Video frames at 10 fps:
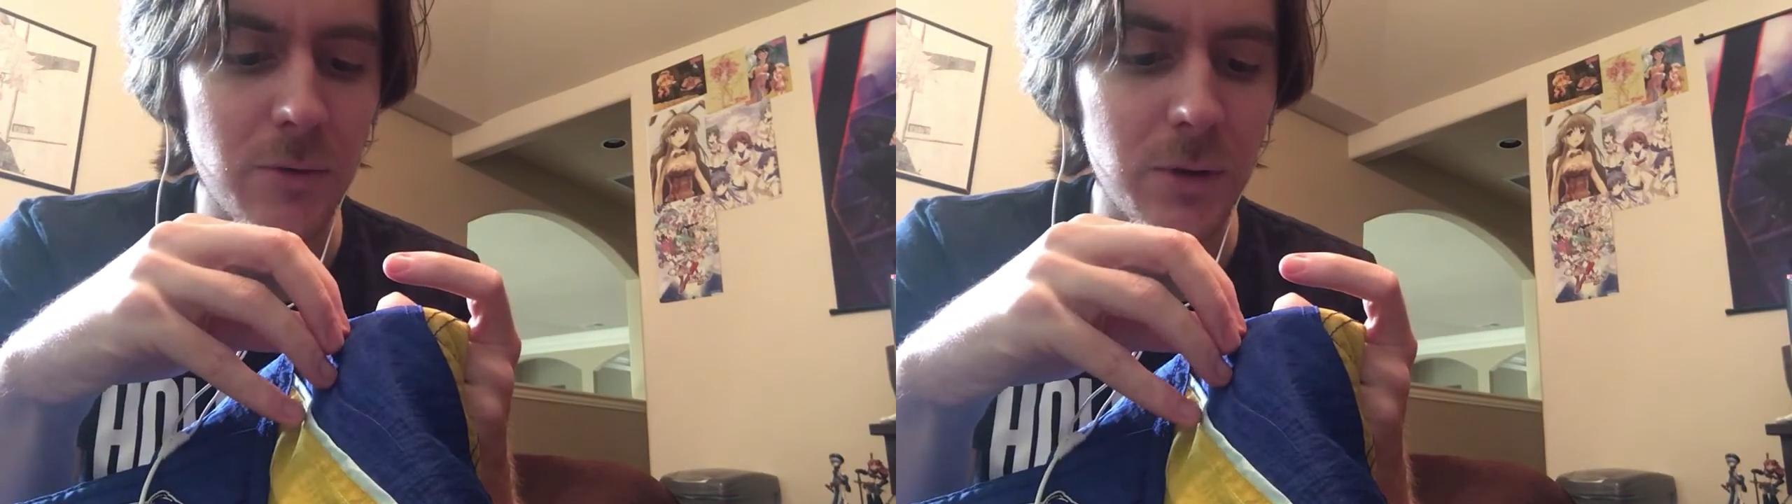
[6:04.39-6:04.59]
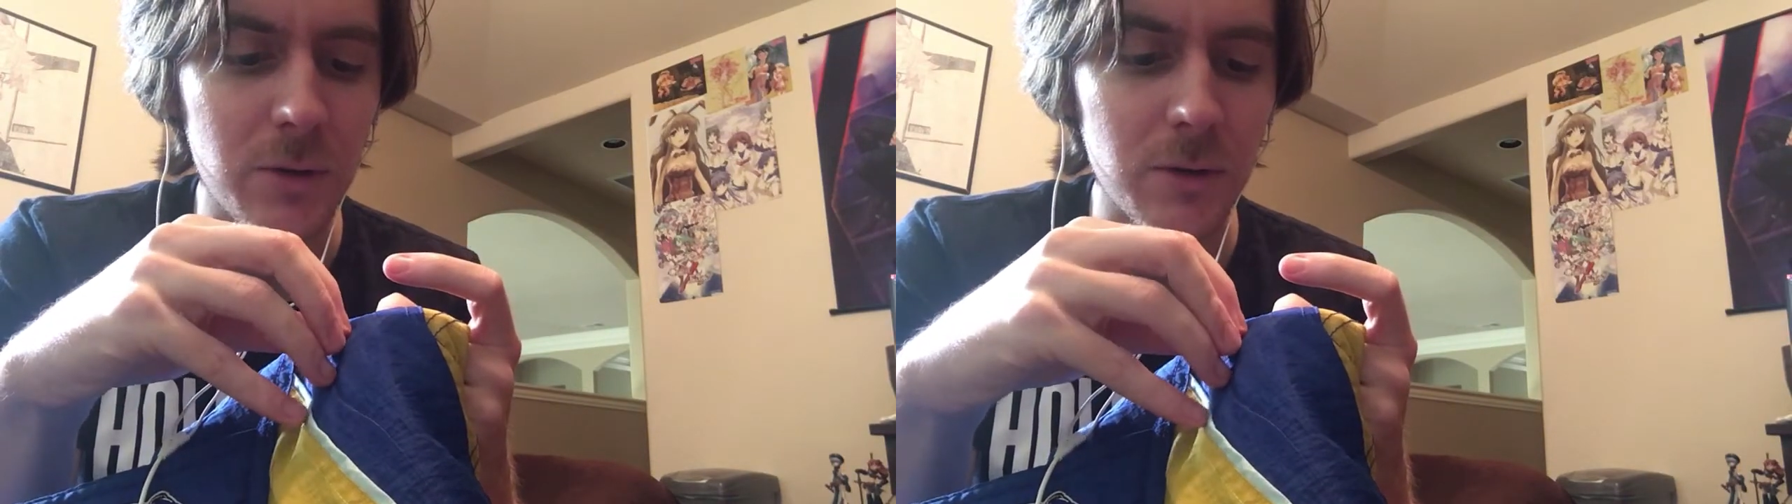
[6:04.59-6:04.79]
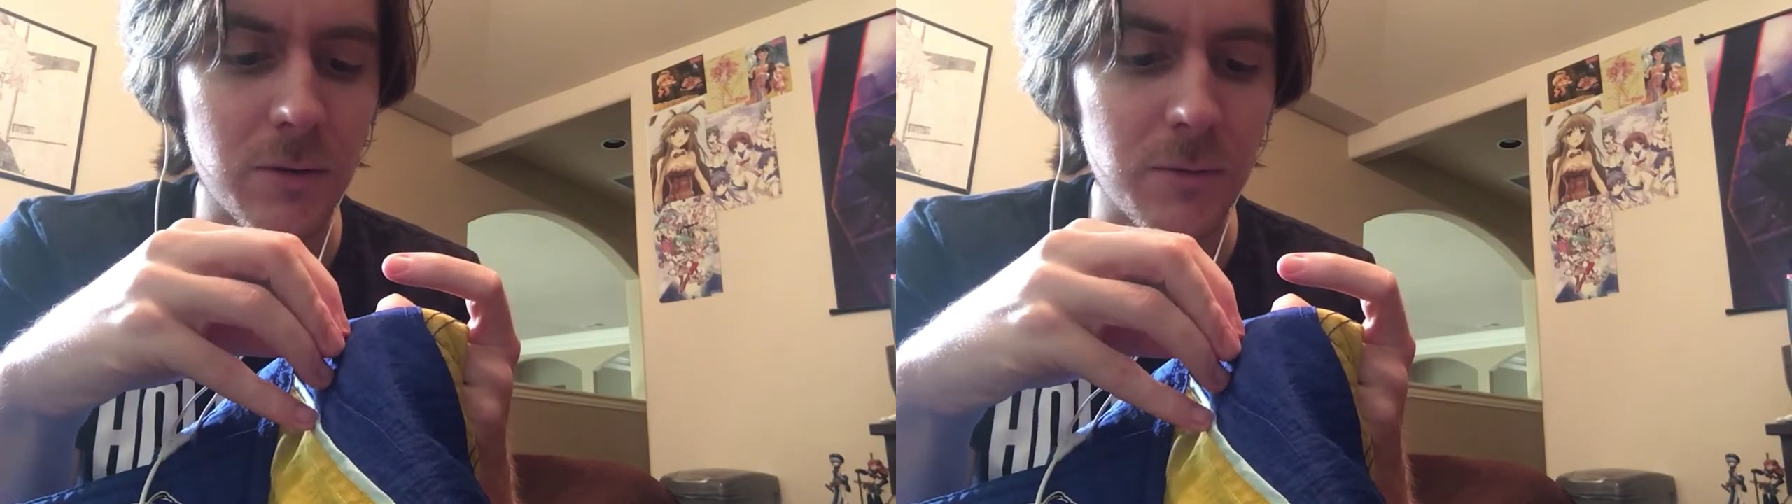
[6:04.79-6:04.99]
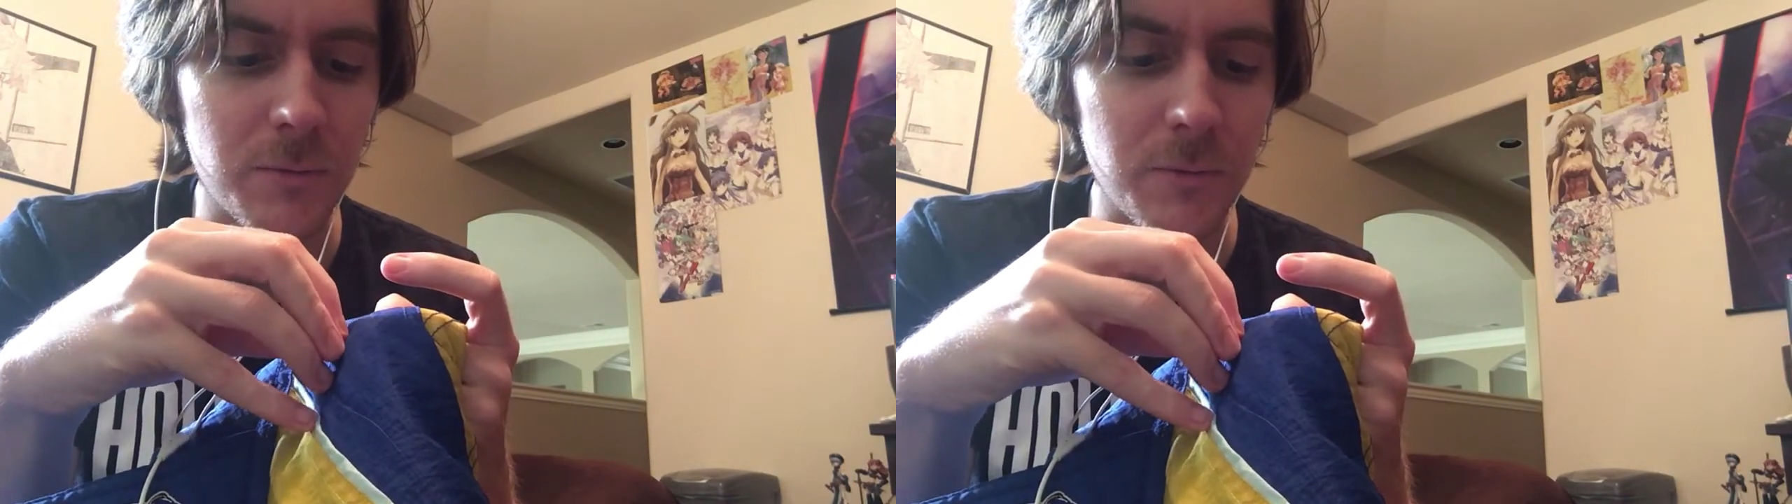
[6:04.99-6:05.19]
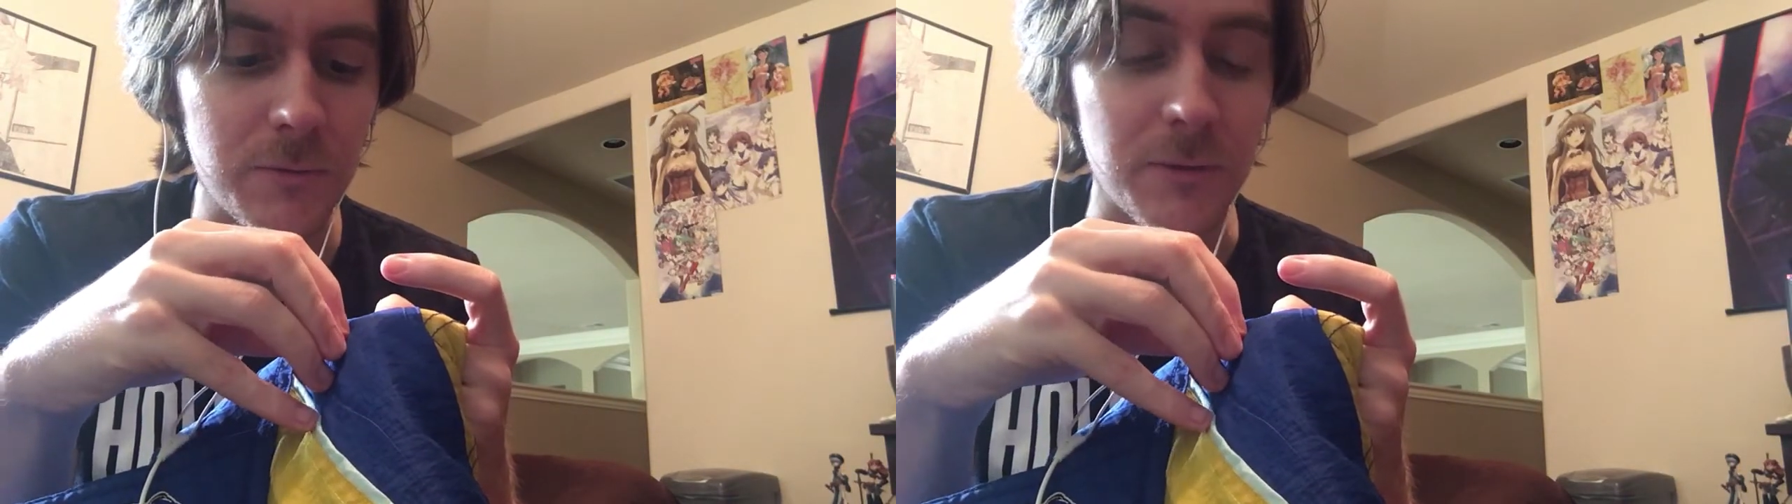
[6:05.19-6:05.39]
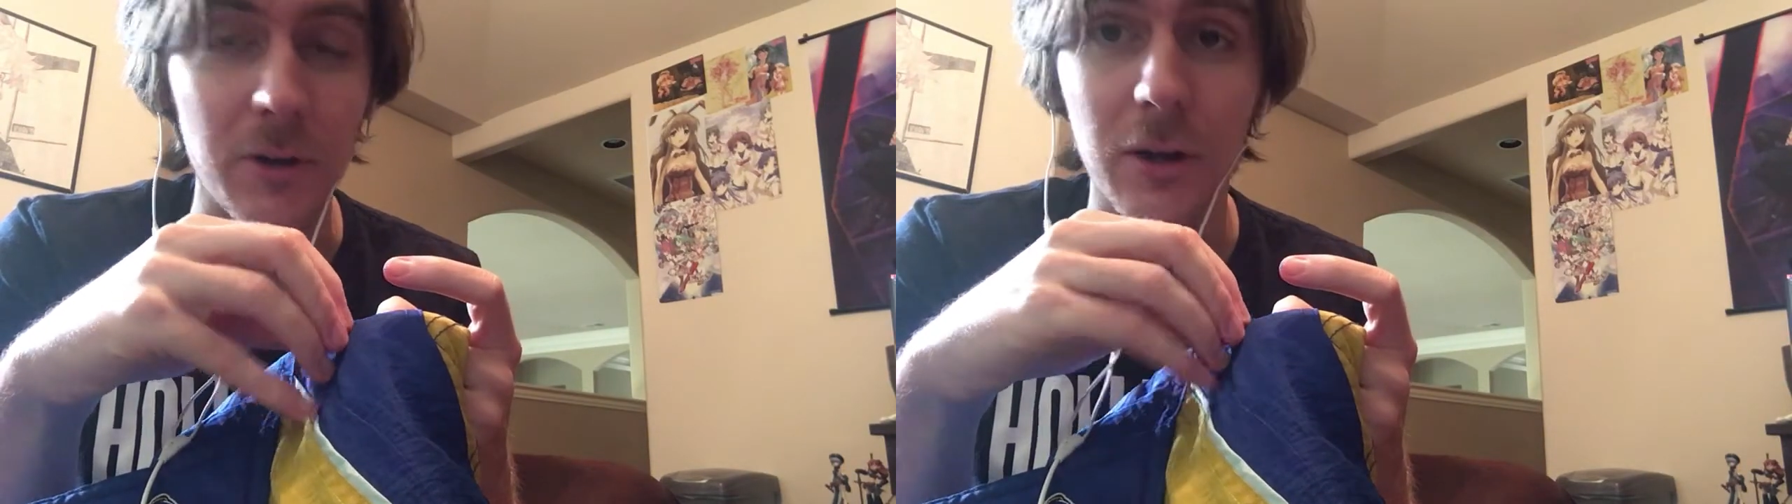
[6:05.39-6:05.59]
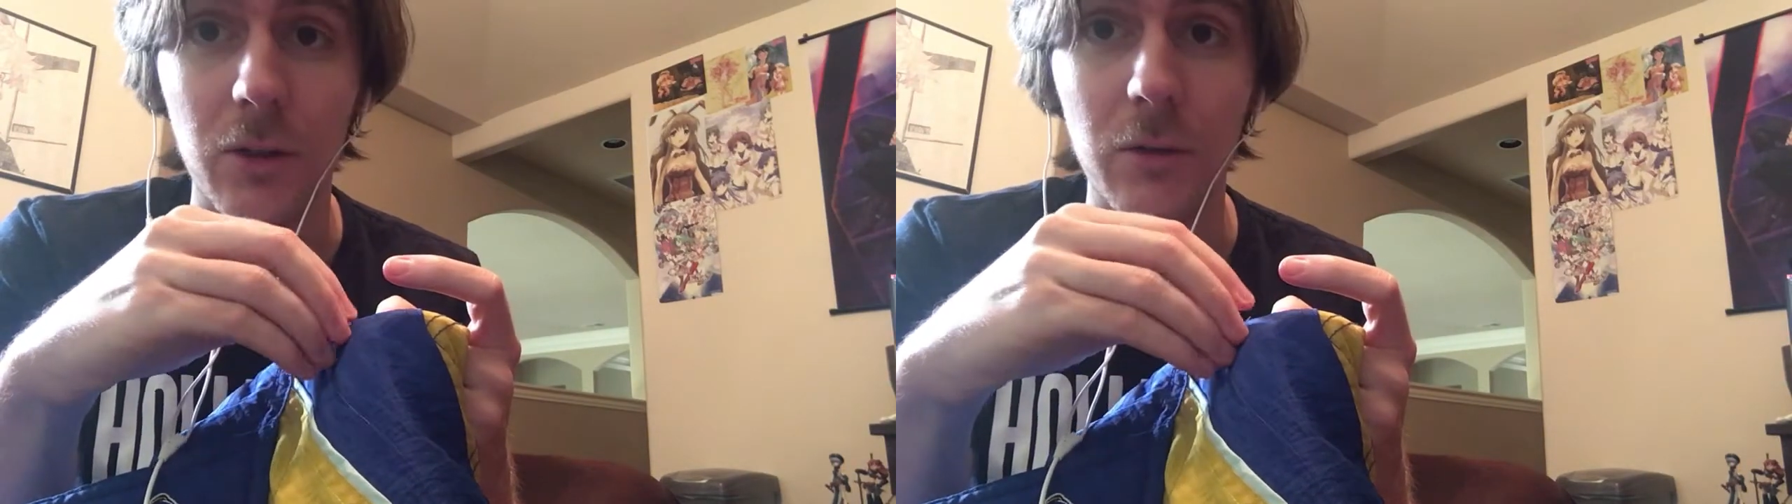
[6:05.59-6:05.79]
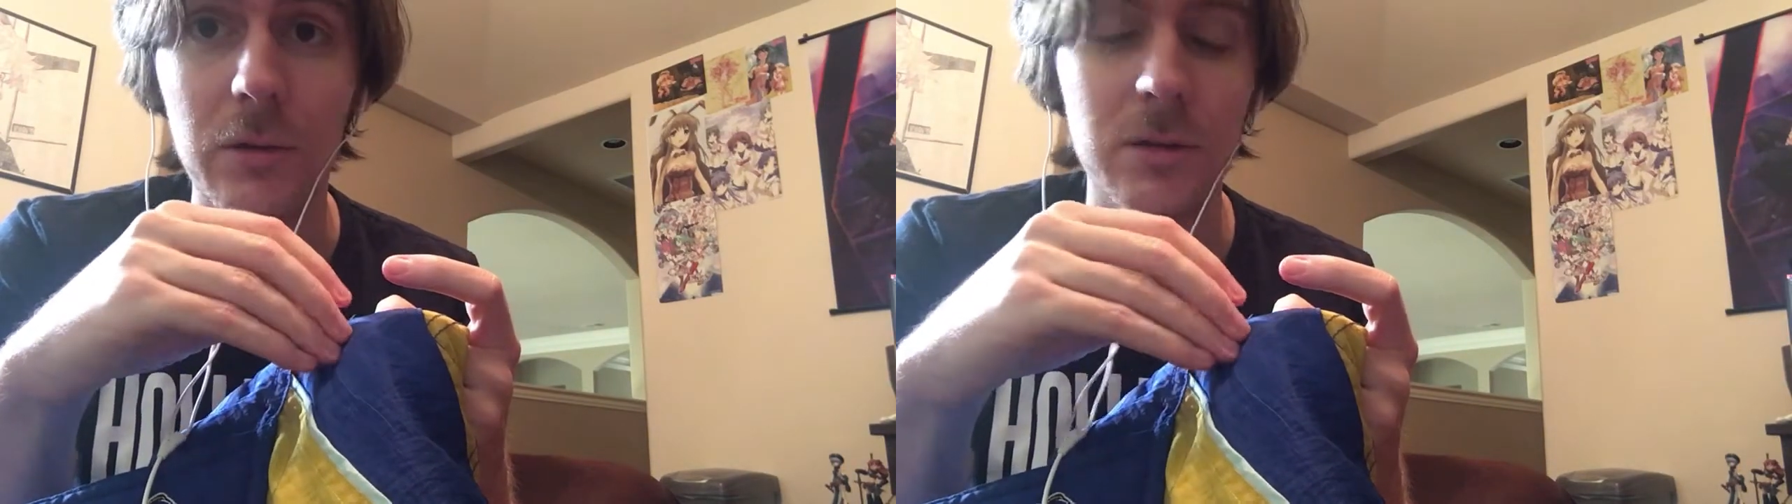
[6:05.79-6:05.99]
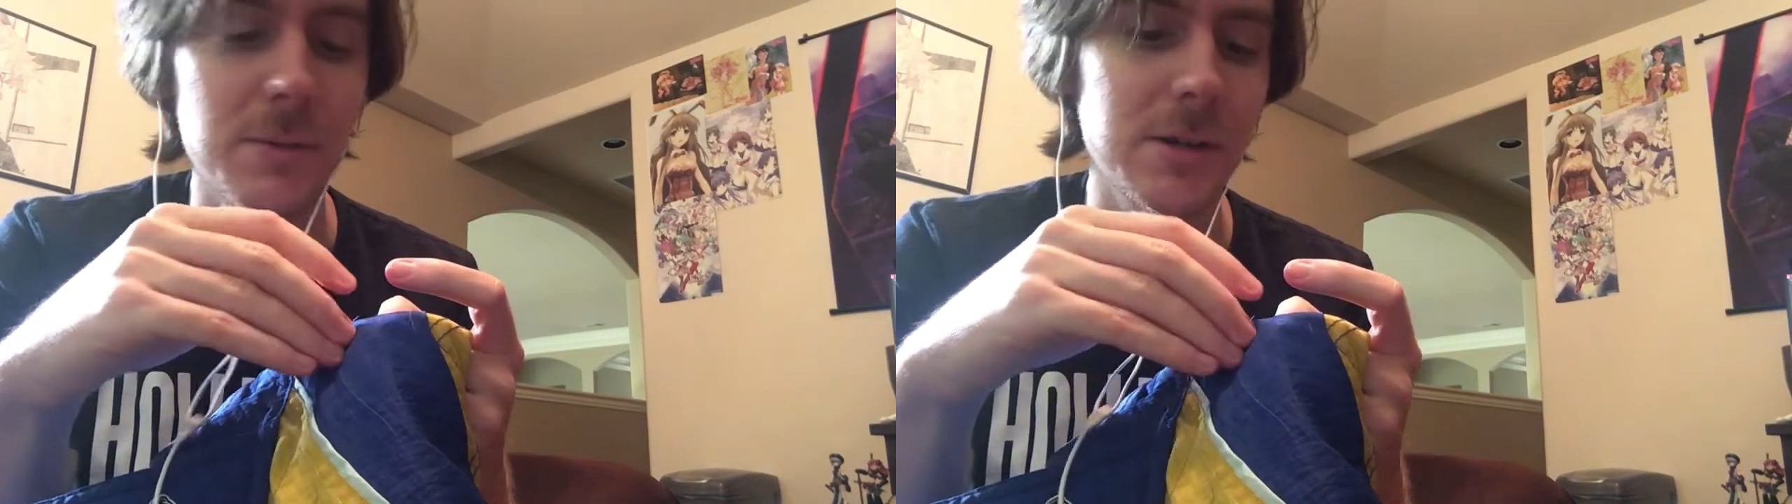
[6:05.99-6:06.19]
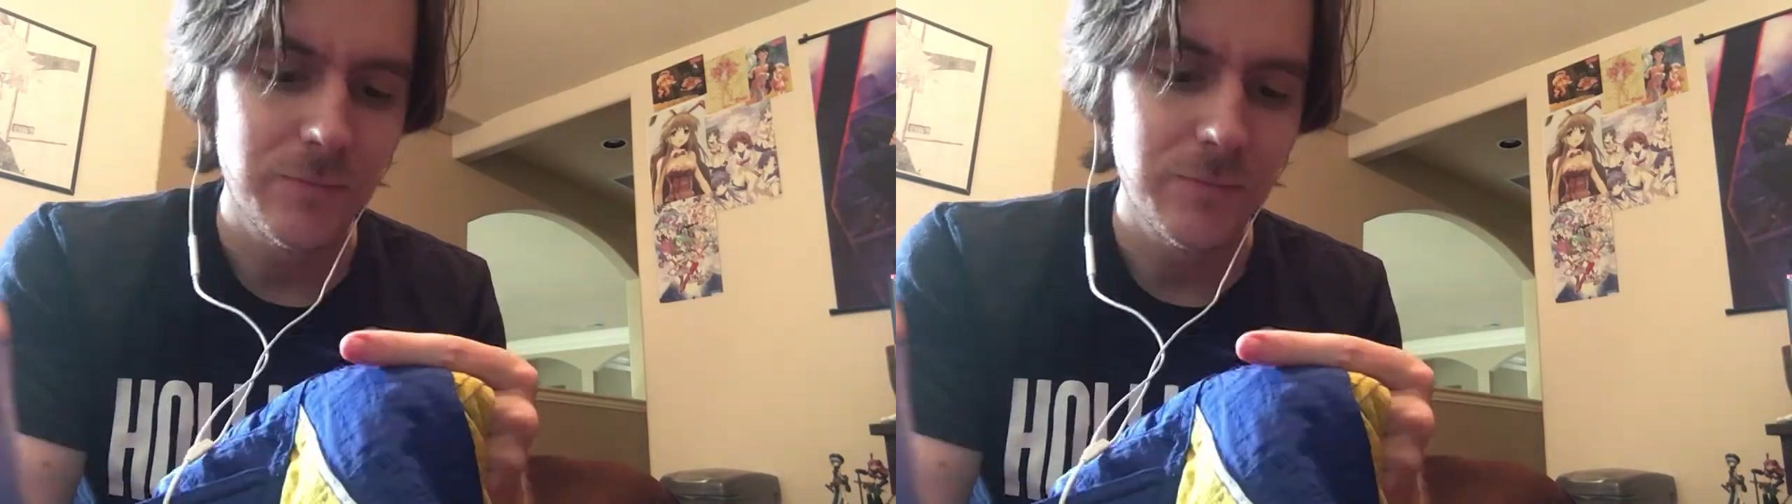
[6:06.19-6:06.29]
they're very close to me.